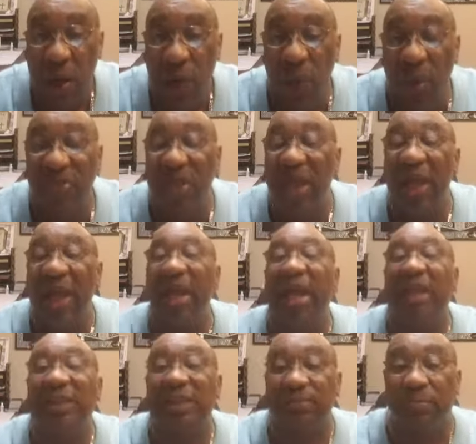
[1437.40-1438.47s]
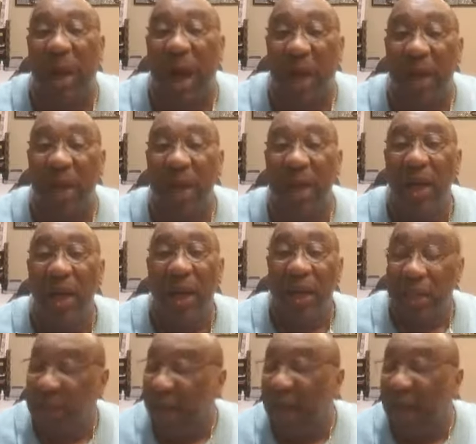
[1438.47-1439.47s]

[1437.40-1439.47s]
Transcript: within his body, the